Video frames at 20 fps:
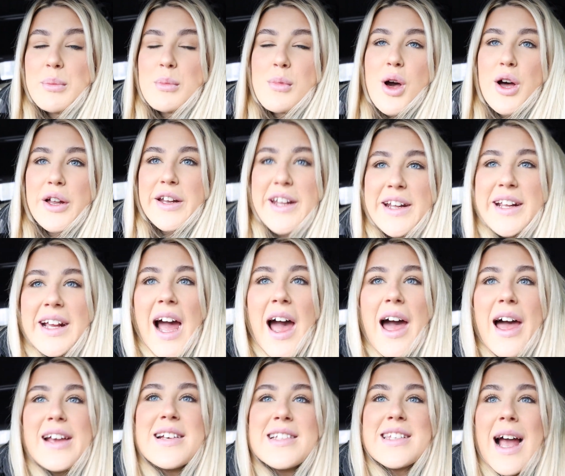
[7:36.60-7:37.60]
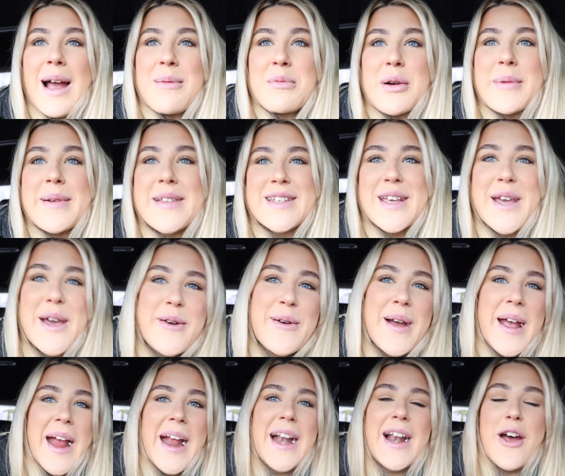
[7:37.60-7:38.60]
morning, guys. I'm coming to you
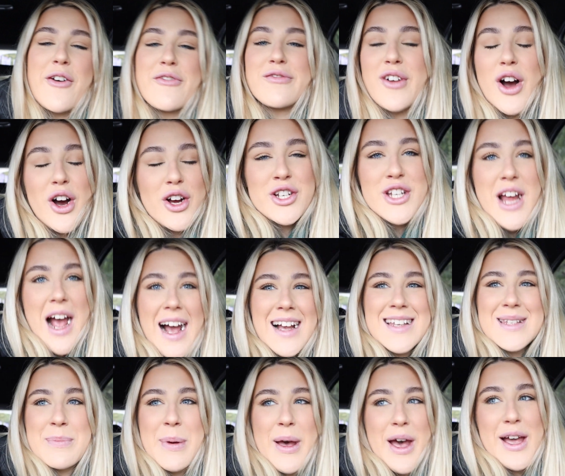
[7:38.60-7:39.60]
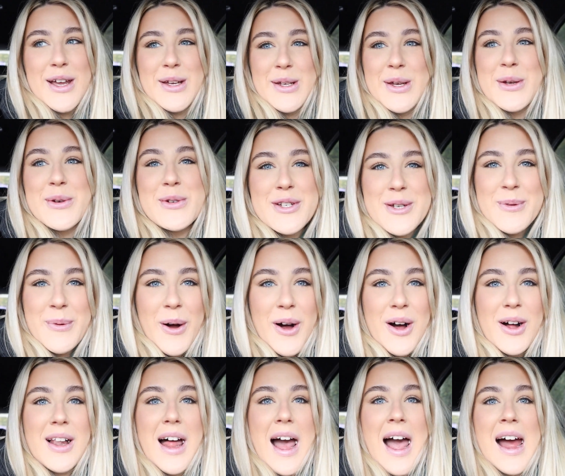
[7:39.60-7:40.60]
in a rush as per
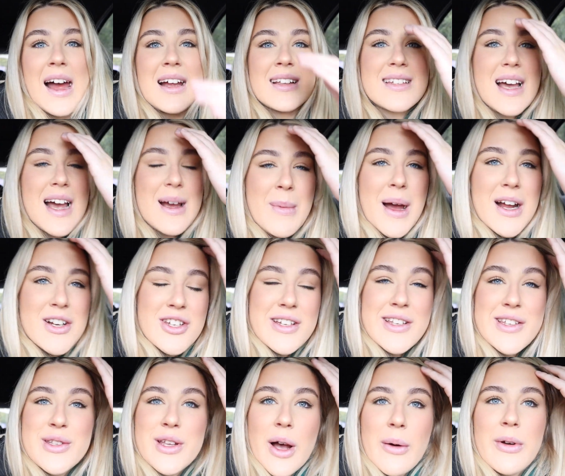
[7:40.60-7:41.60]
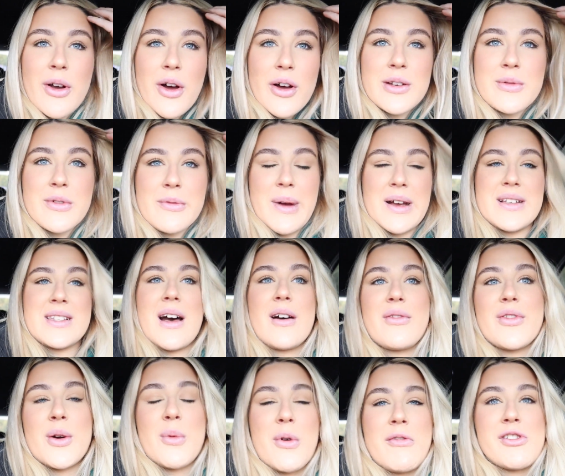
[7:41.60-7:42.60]
usual, and I'm actually so annoyed with
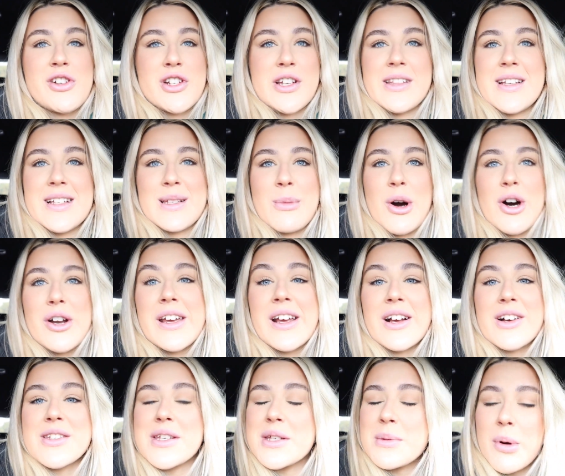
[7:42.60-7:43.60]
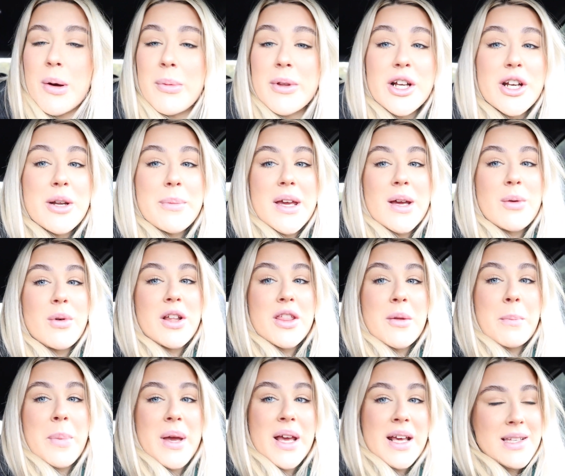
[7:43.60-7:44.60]
myself that we're rushing this morning because it's probably going to be one of
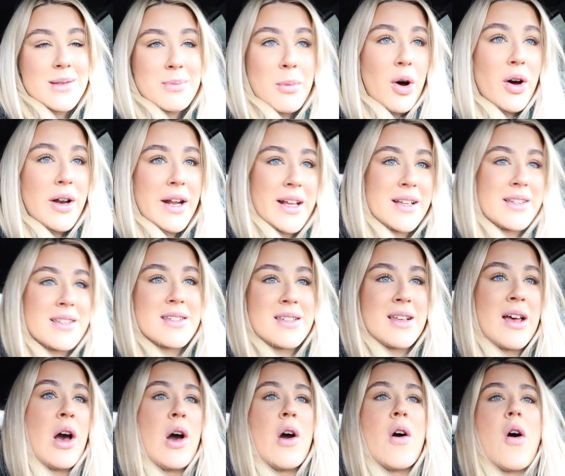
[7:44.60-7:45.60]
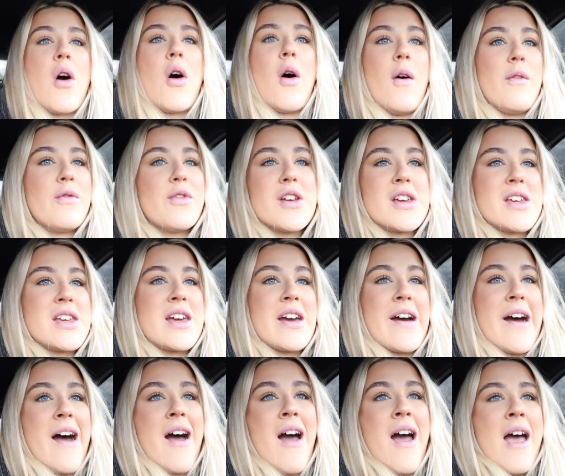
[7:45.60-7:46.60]
the biggest mornings of the
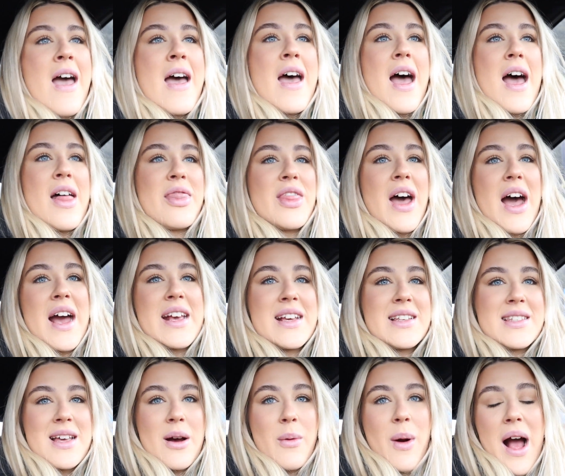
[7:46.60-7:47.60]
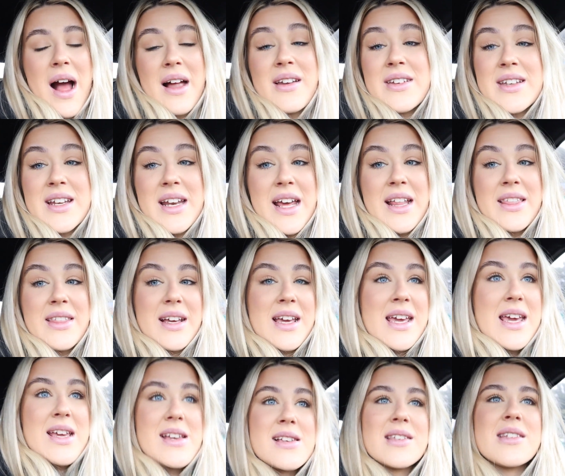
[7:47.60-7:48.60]
year, and that is that we're handing in the
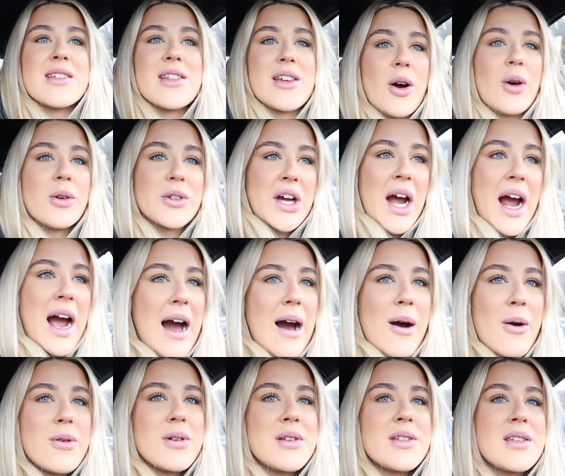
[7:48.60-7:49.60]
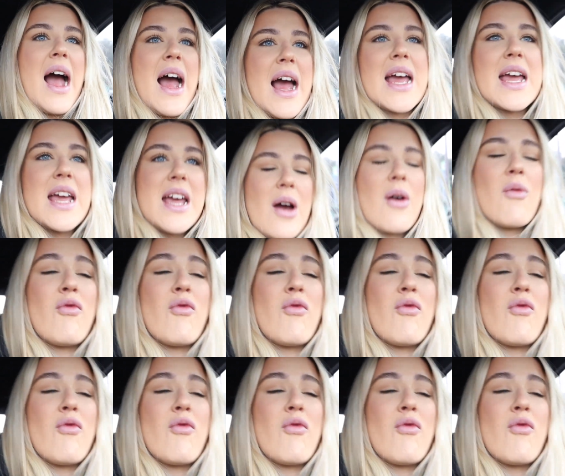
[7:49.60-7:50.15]
keys to the old house. I